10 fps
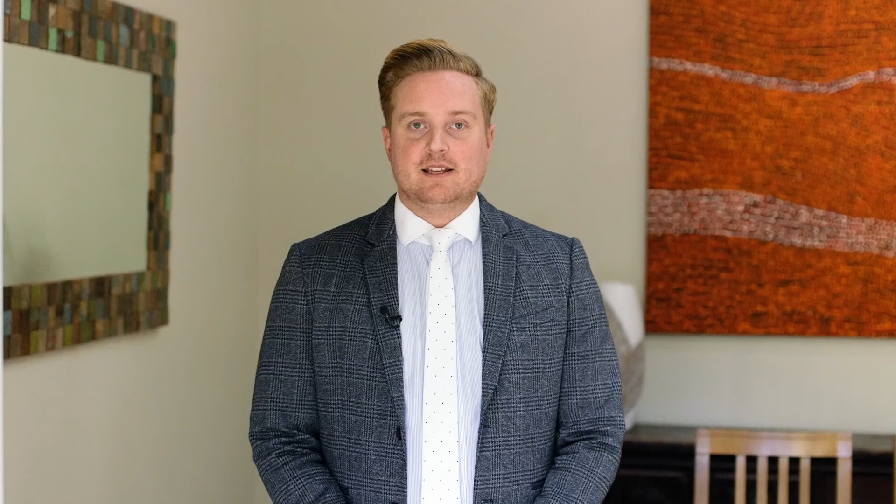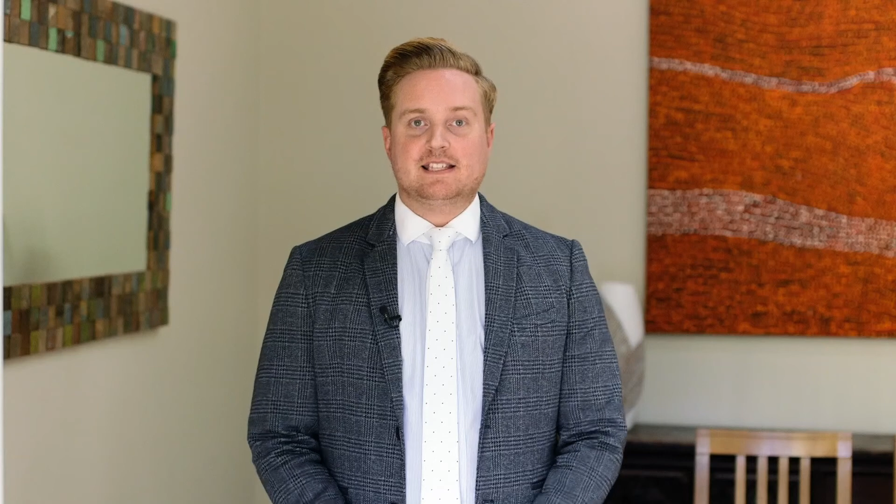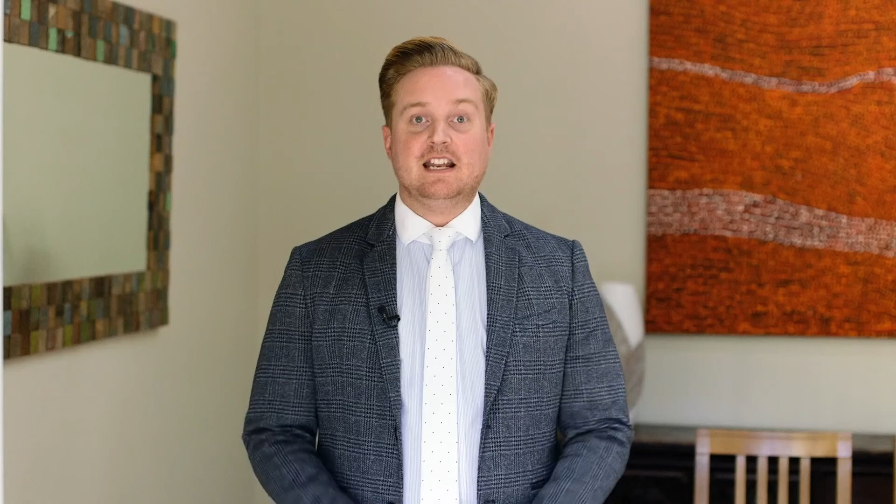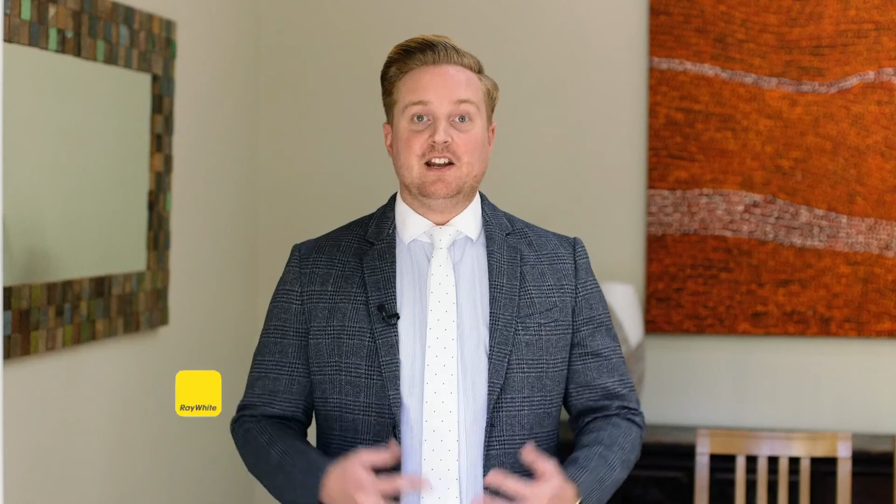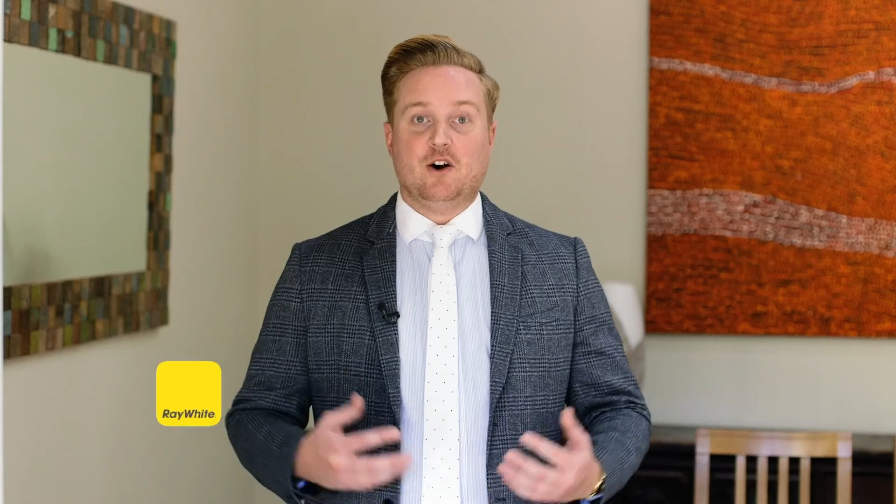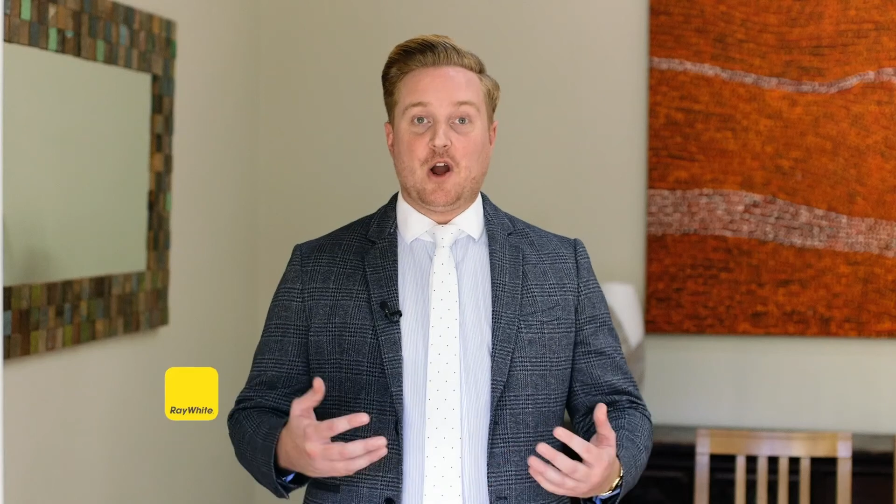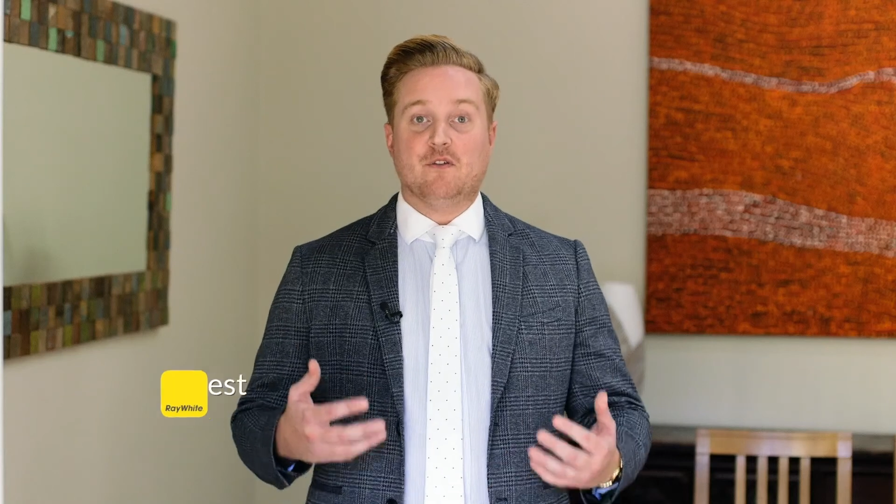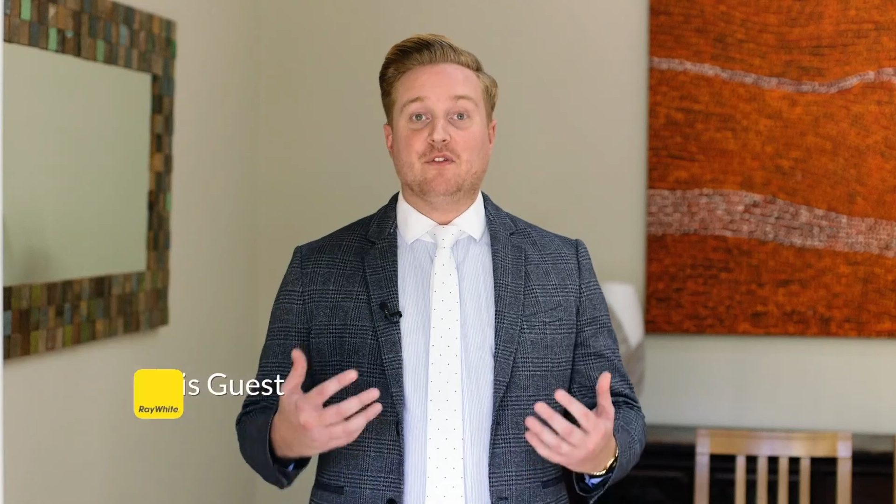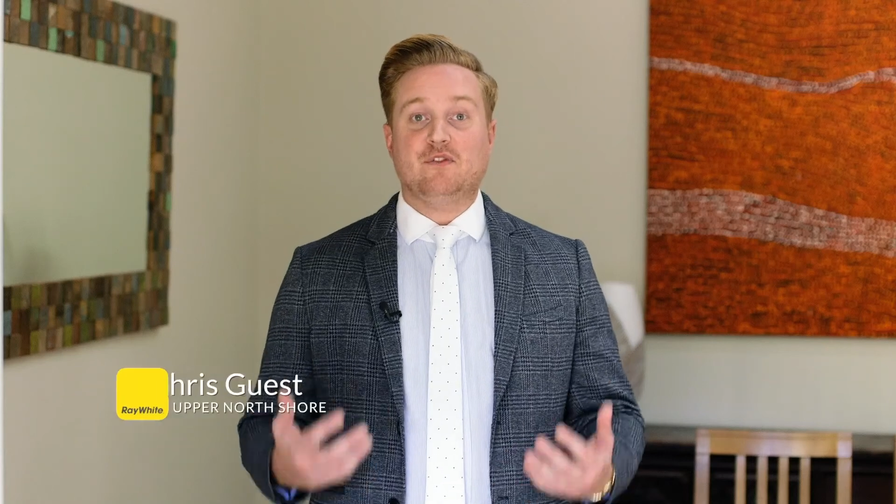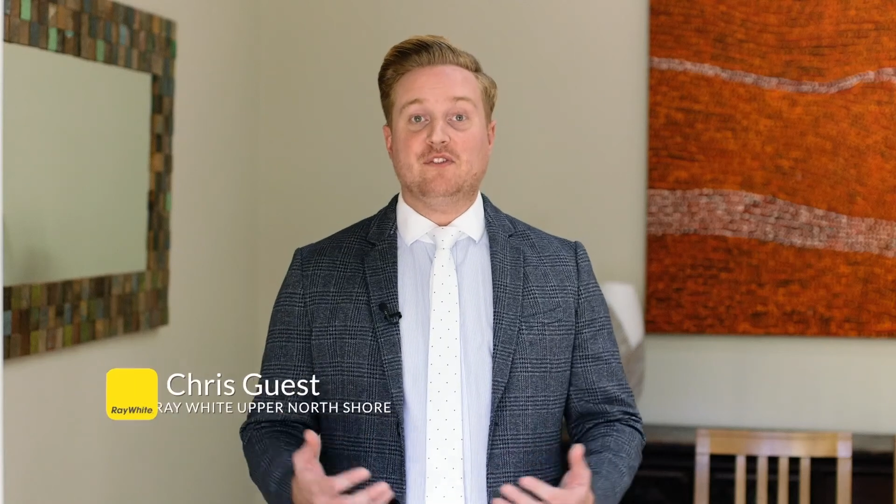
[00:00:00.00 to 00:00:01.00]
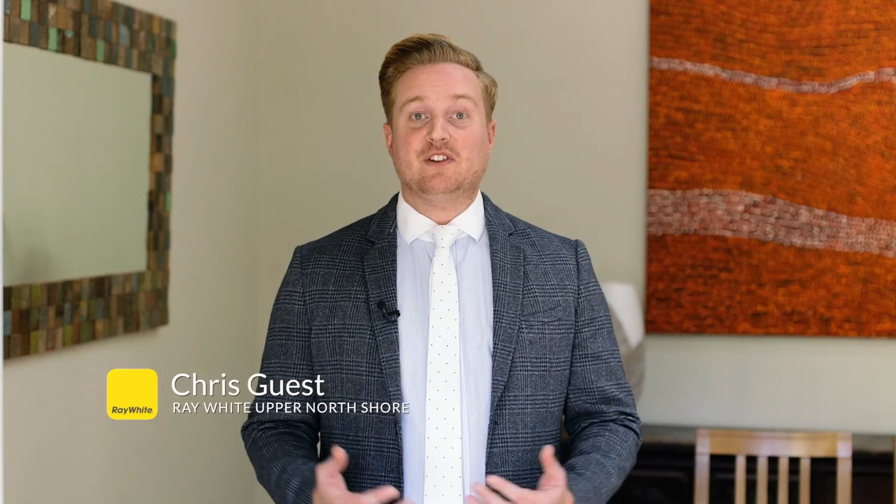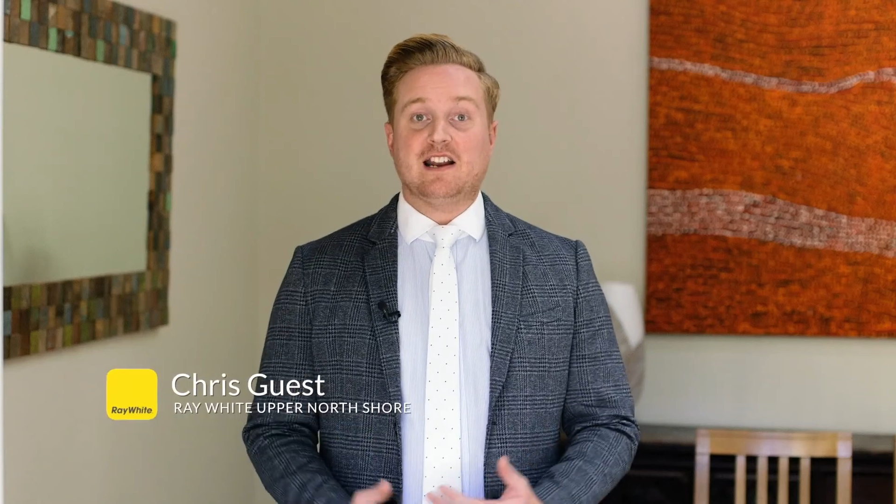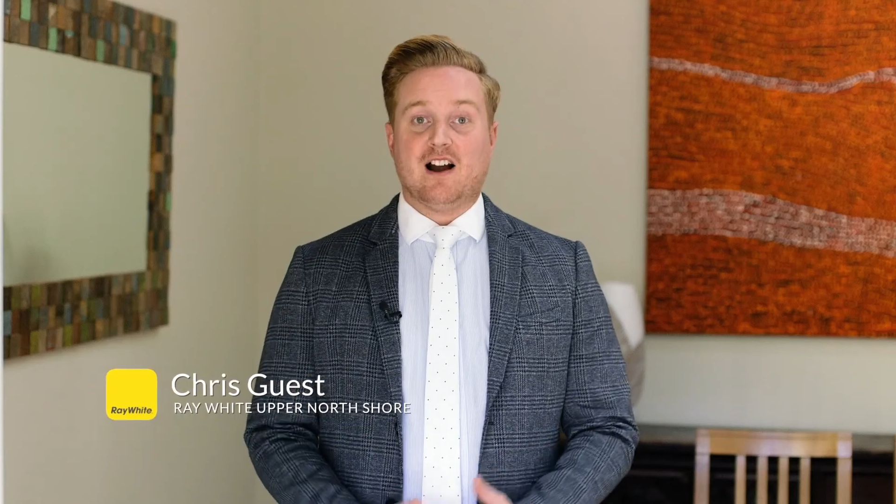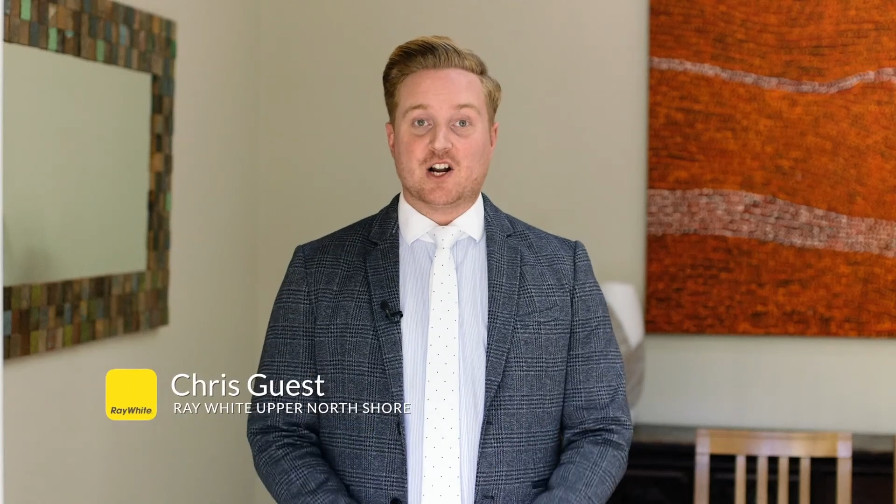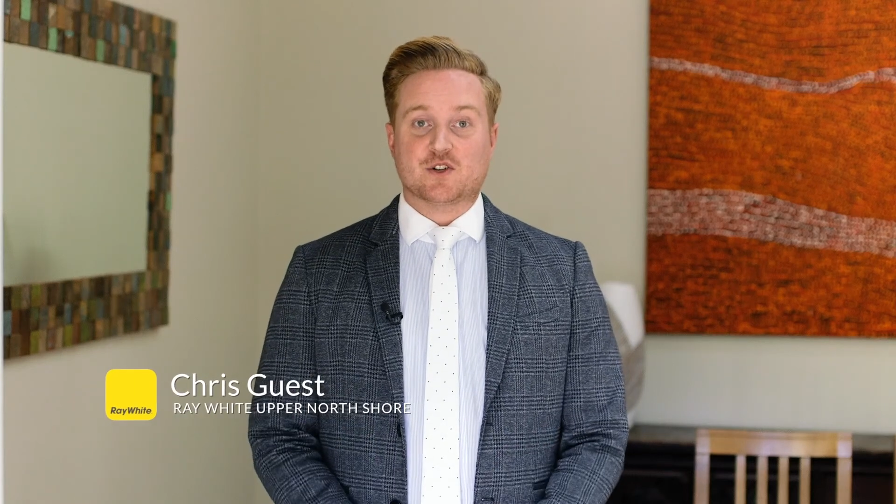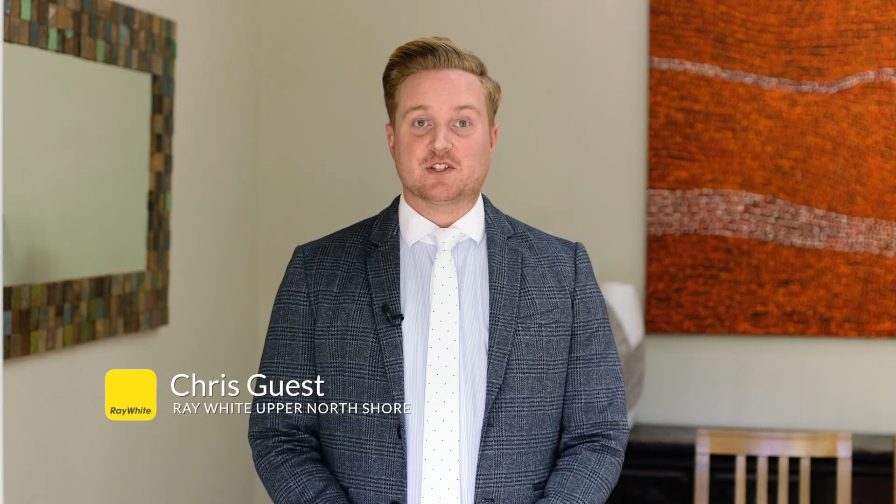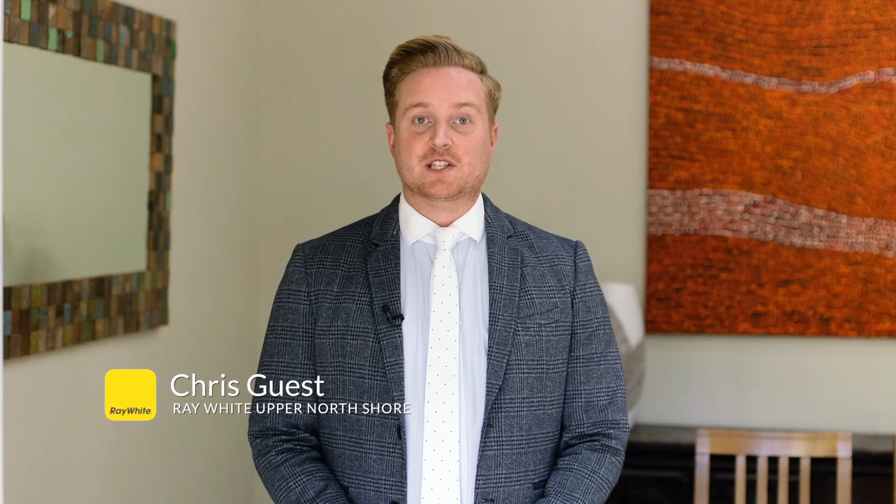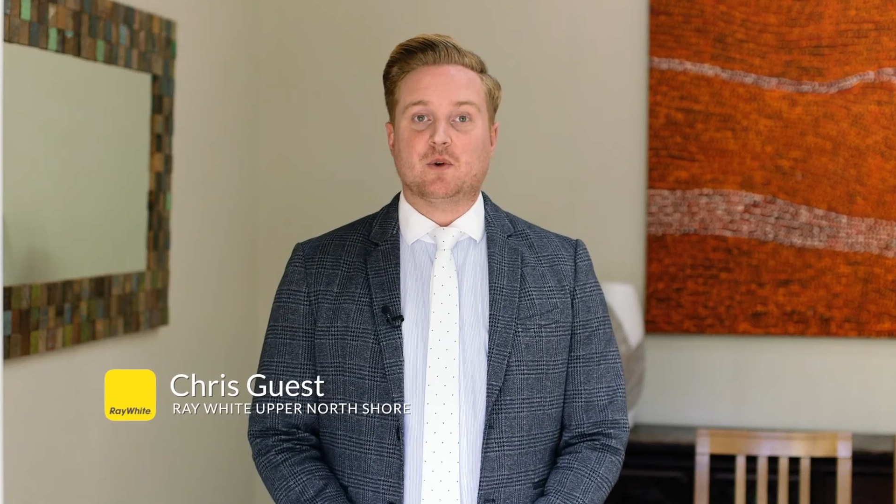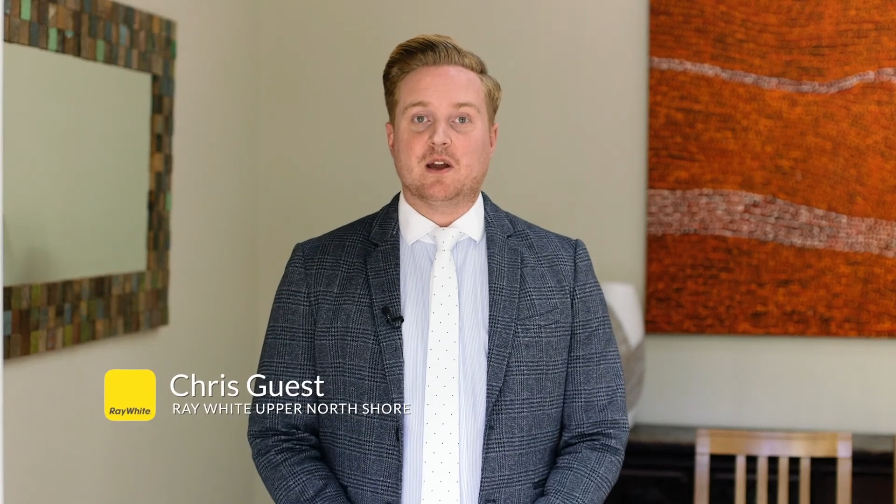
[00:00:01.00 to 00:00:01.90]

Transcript: Sitting on over 1,500